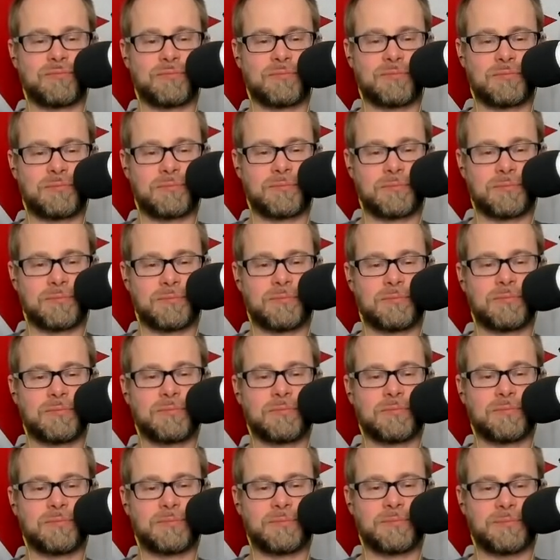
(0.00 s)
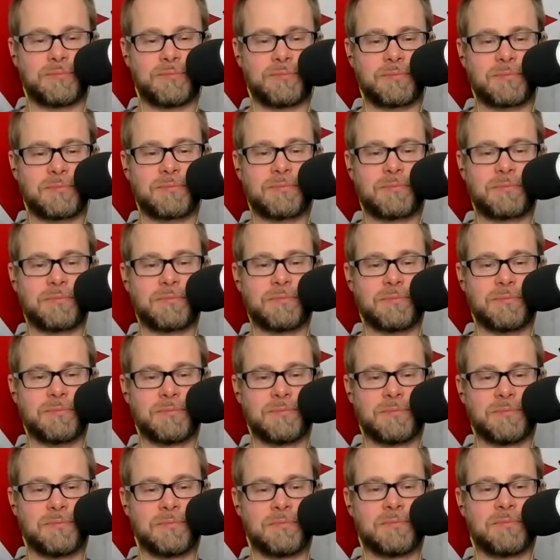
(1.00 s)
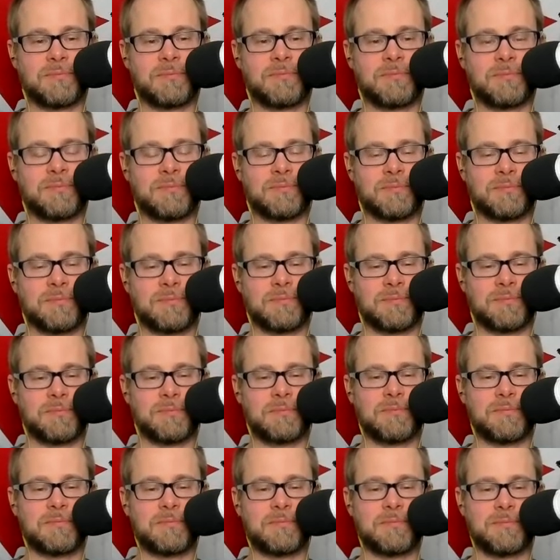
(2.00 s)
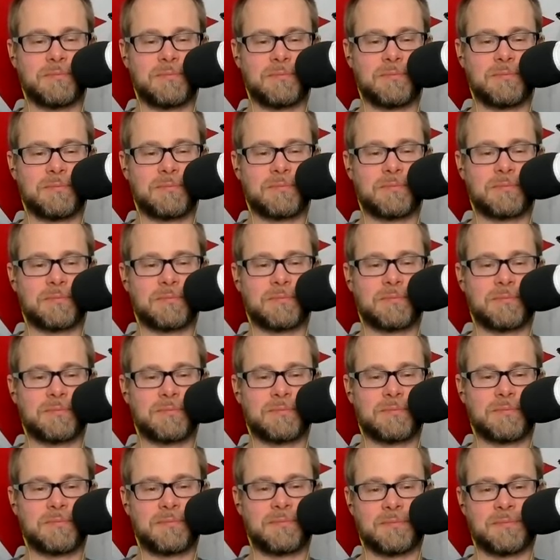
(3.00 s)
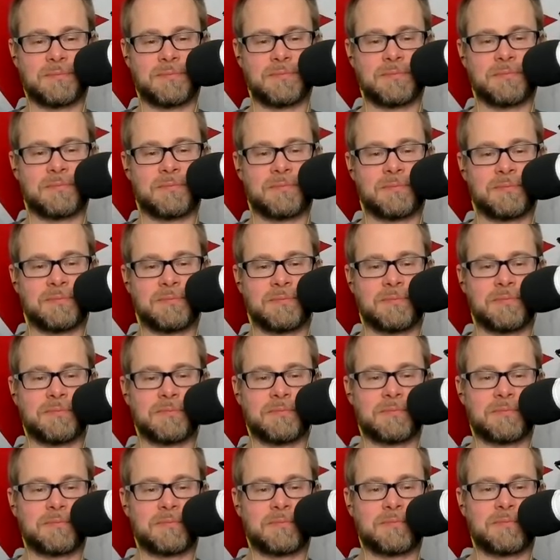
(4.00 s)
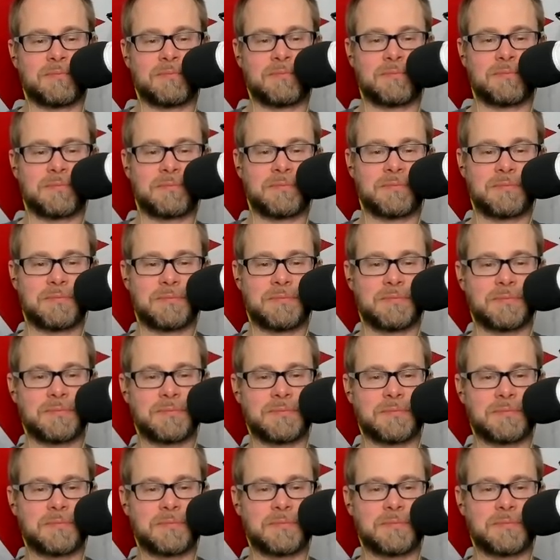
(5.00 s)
The person shown says nothing.